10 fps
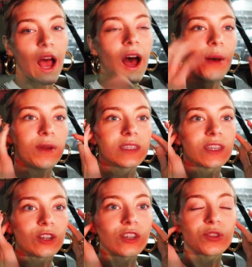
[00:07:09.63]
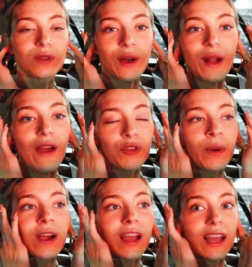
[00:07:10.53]
um, it's literally sold out
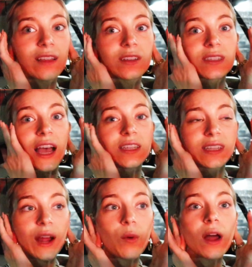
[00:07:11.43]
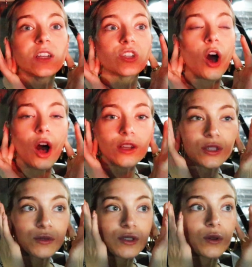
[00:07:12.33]
everywhere and the size that I want is
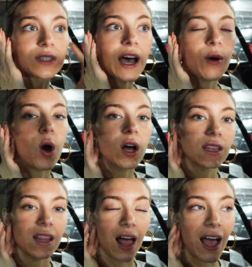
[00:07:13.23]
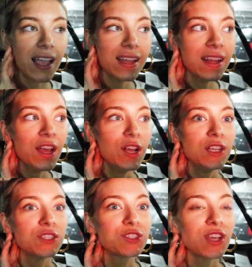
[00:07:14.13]
also sold out online
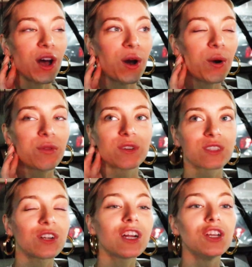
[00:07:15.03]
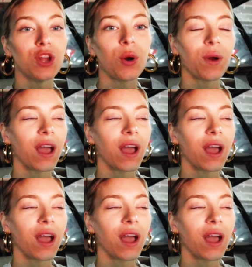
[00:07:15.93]
so there's literally no